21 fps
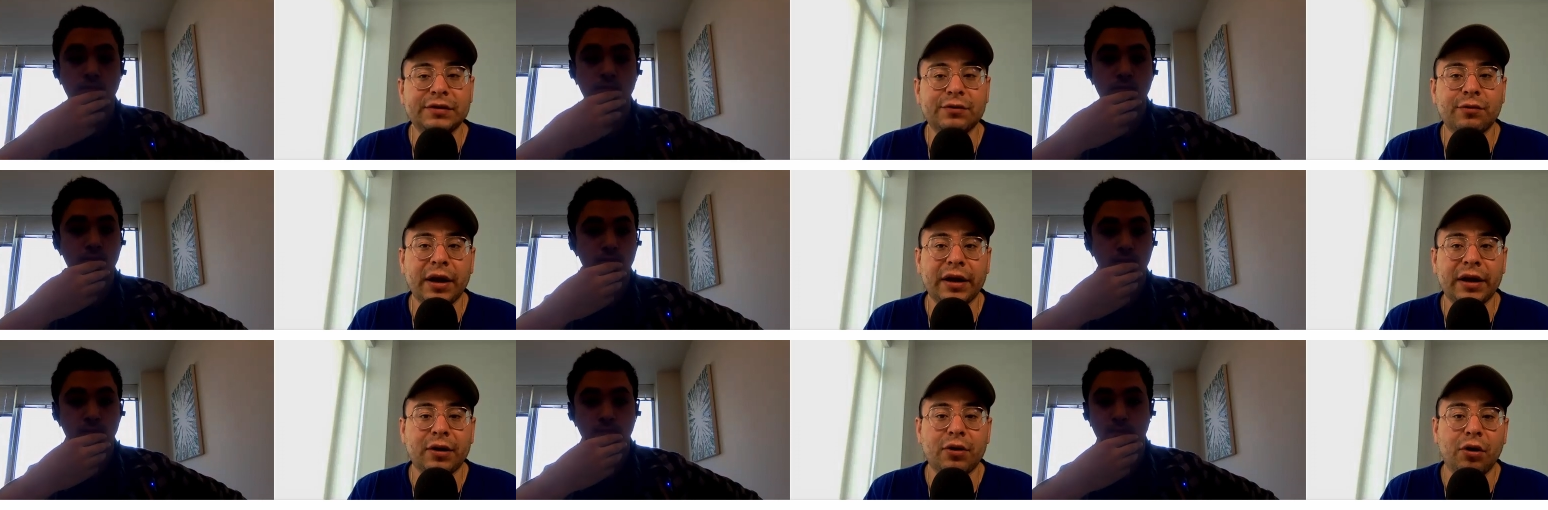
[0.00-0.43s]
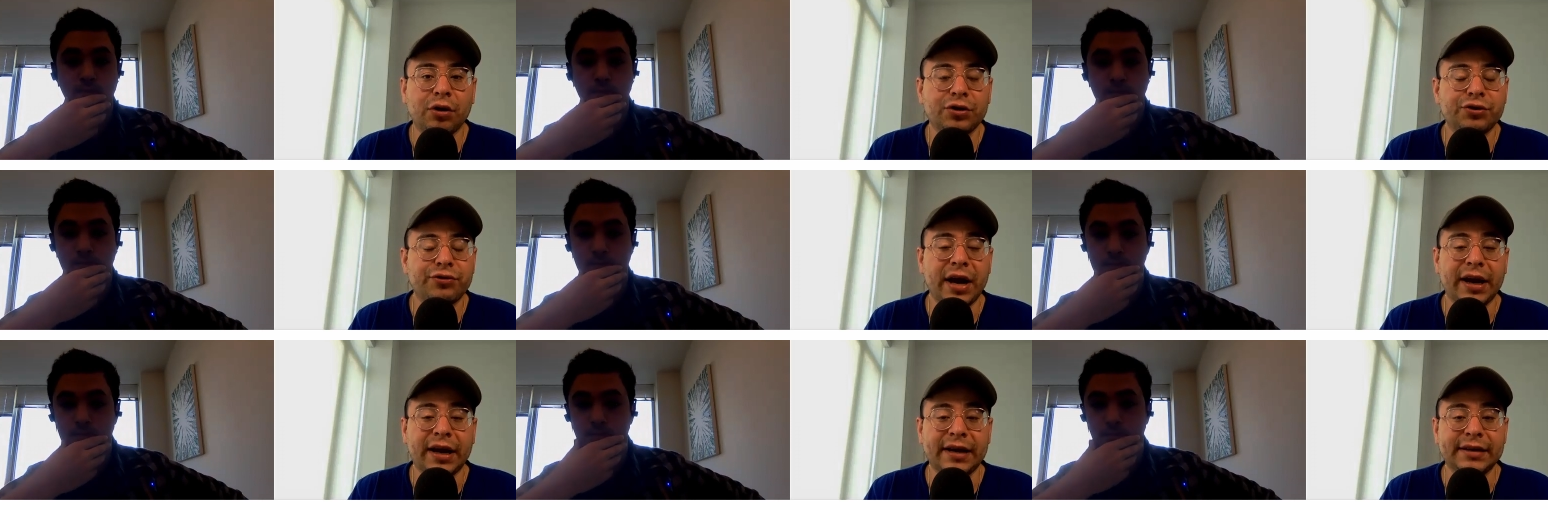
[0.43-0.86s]
Speaker 1: And the reason why
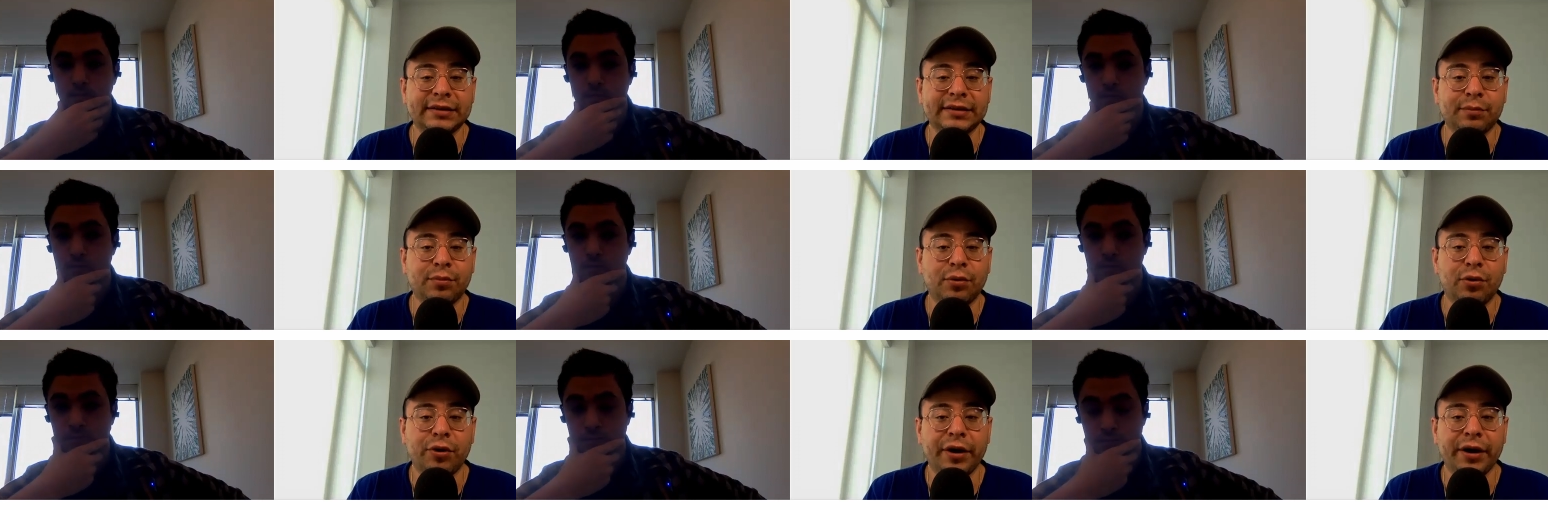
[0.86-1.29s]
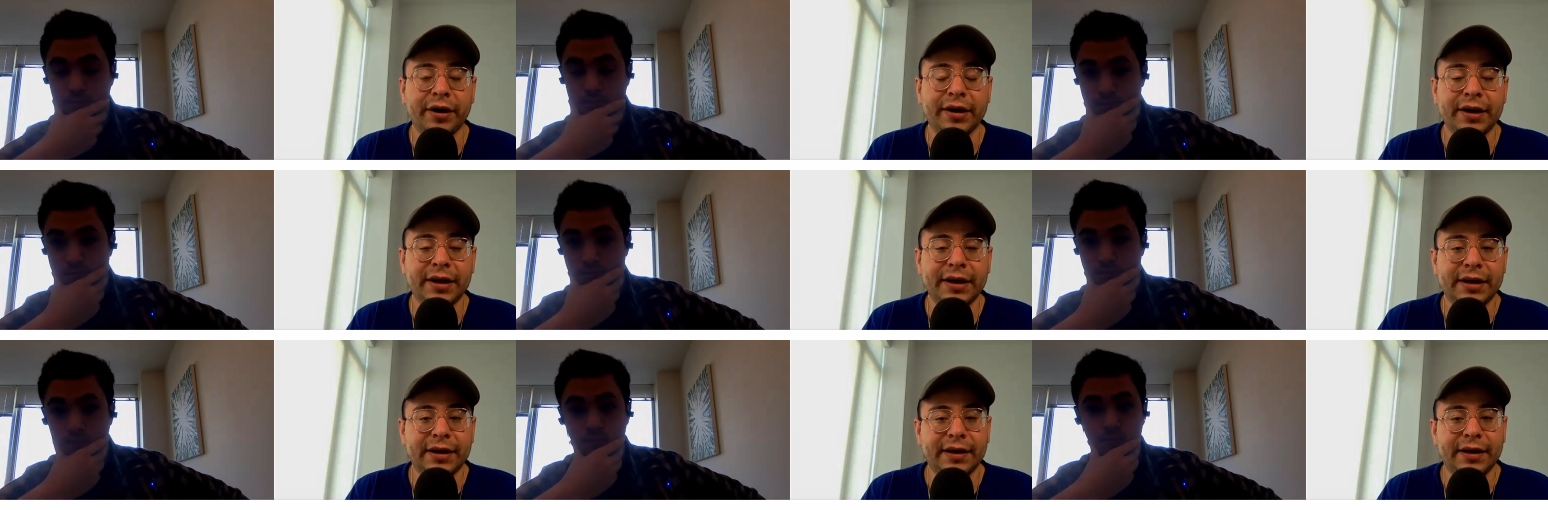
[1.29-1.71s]
call tracking is
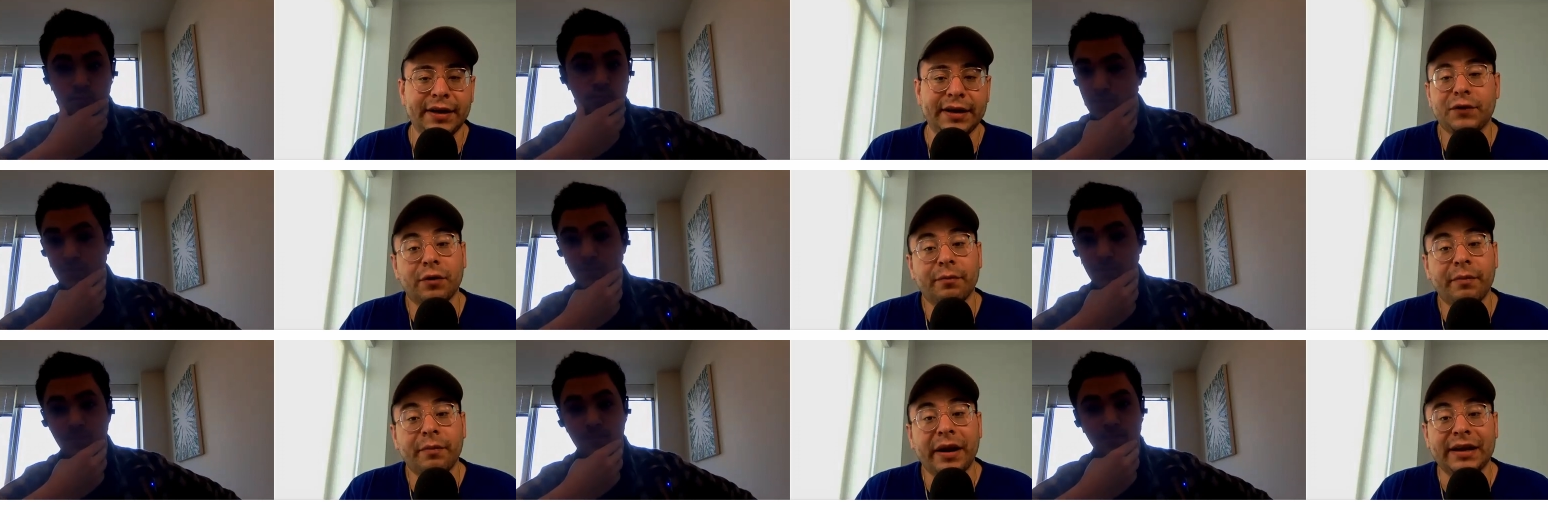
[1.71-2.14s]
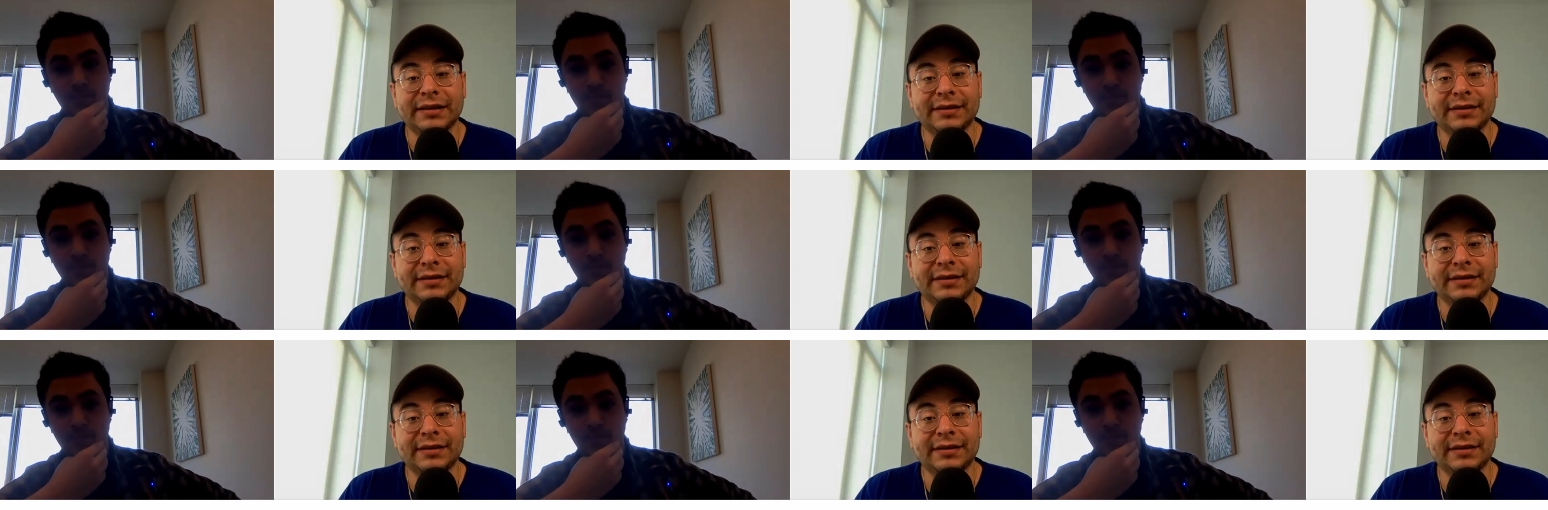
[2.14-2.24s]
important, if